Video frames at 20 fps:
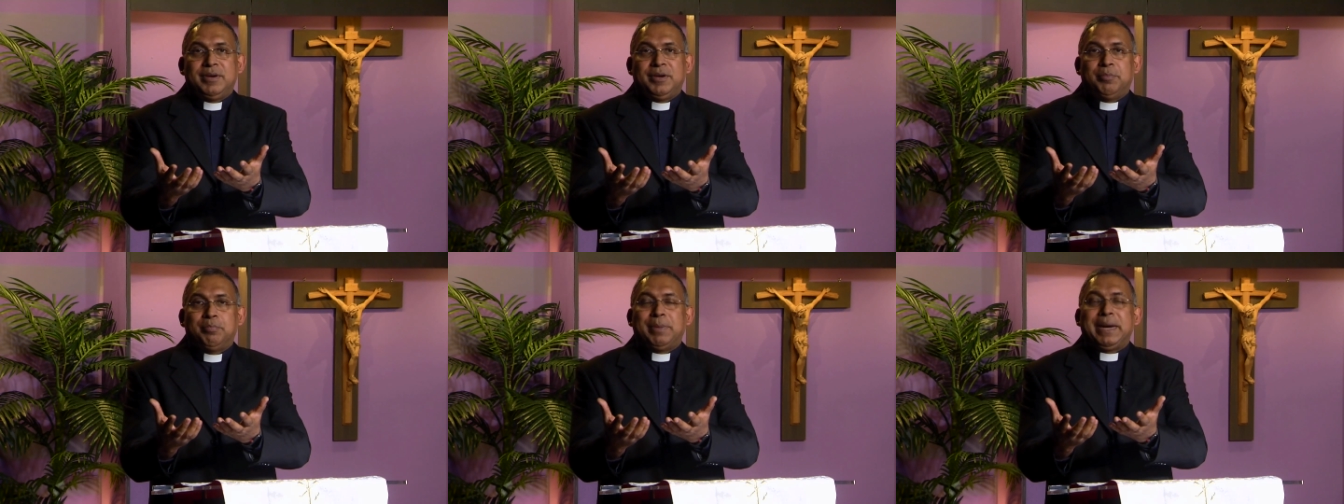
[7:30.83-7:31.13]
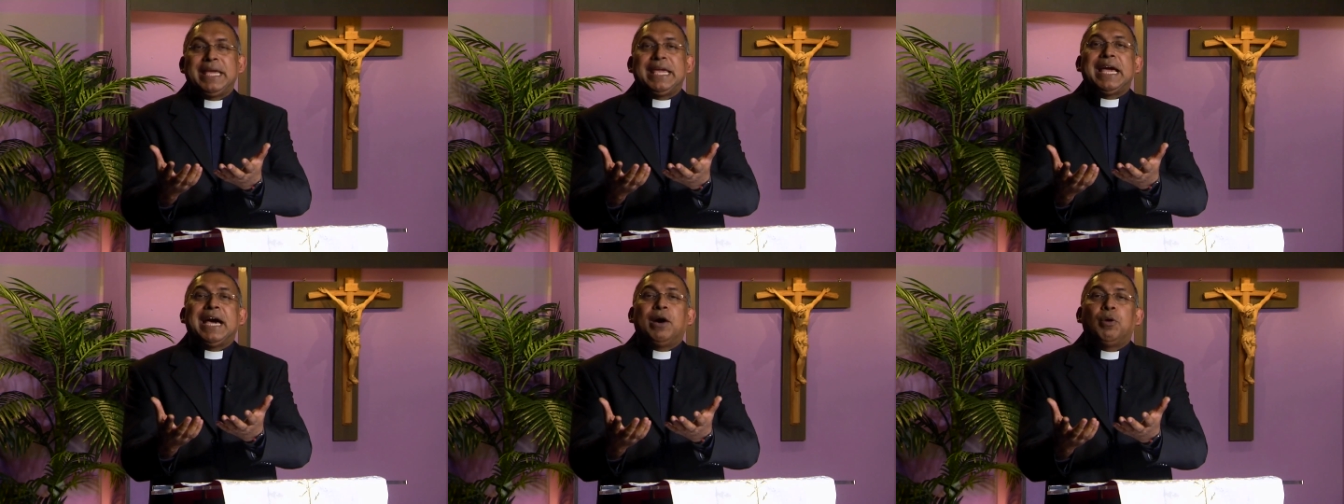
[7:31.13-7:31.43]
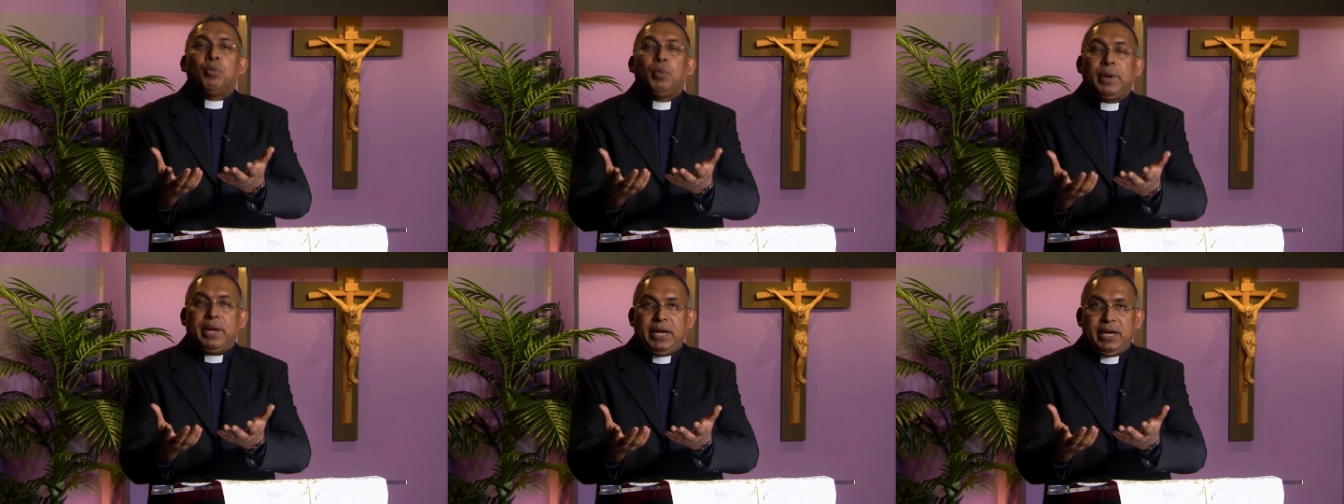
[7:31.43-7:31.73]
by
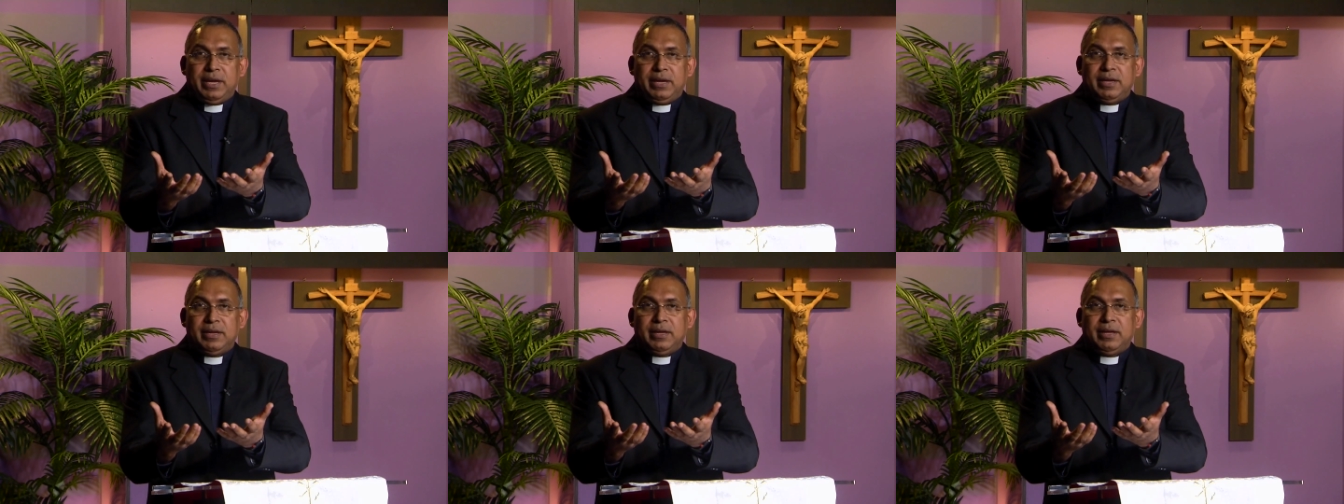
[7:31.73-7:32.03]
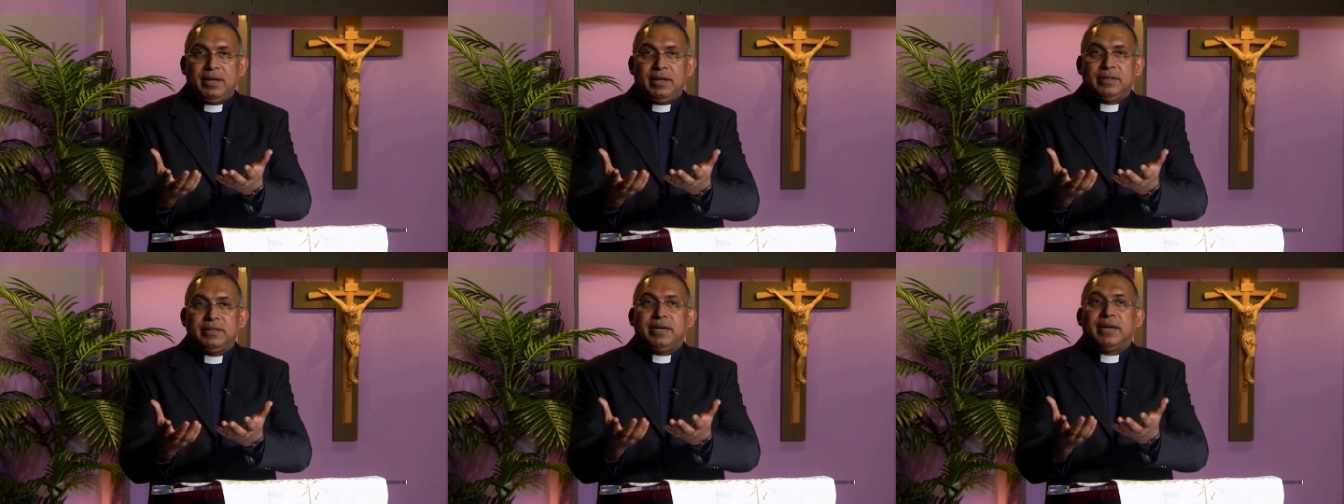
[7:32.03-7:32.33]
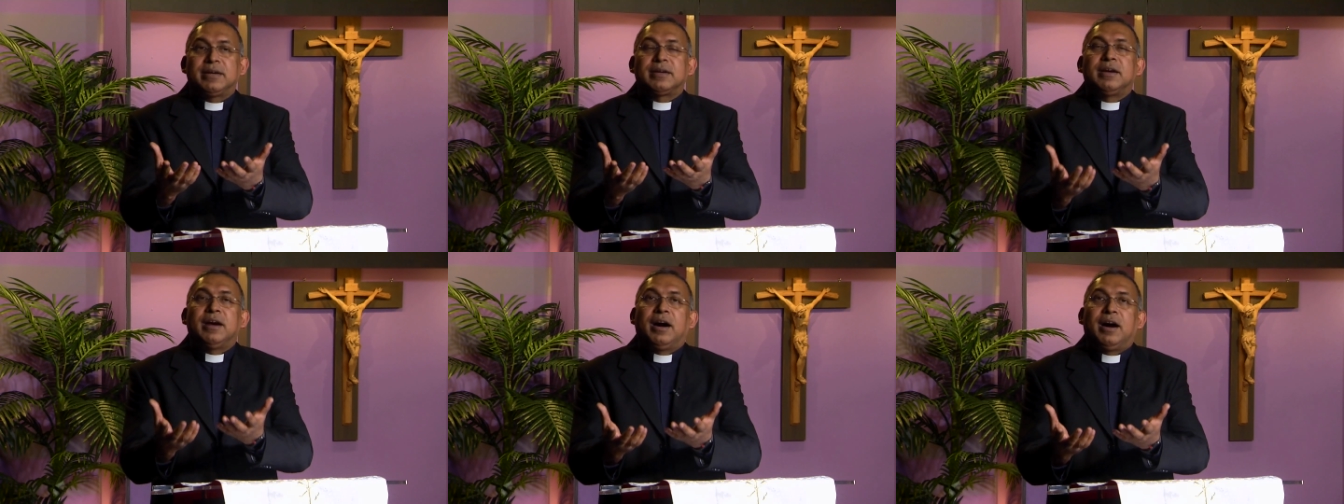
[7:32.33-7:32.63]
Yahweh,
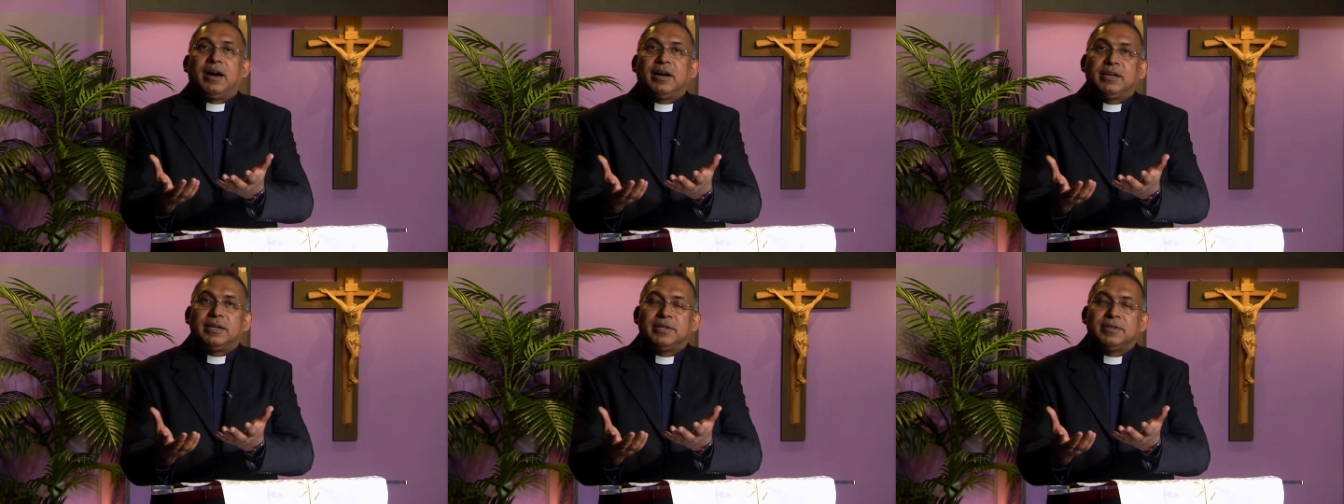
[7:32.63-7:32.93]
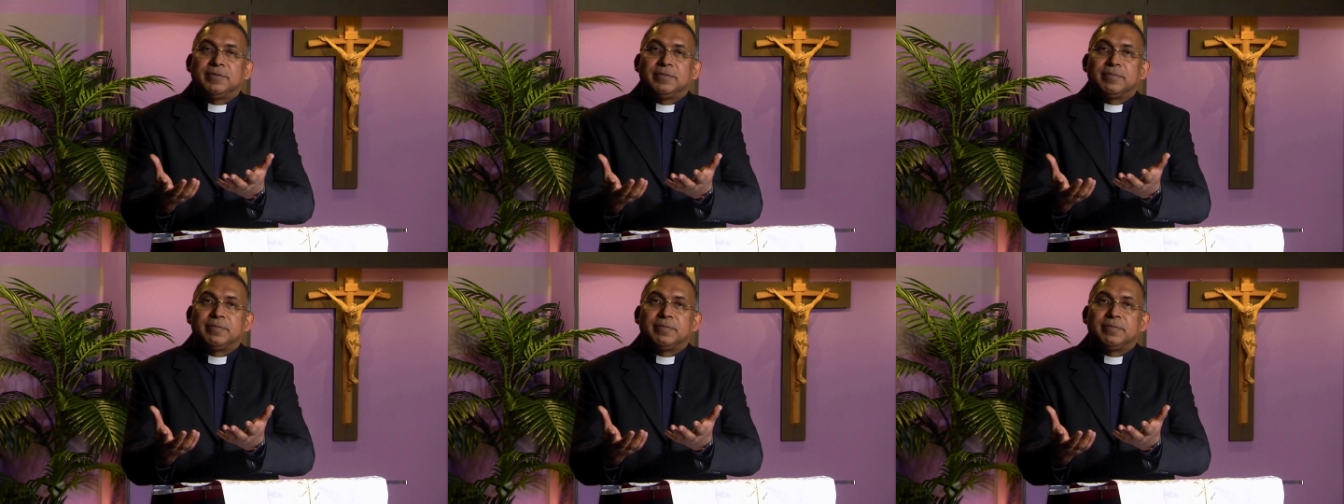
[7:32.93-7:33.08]
their God.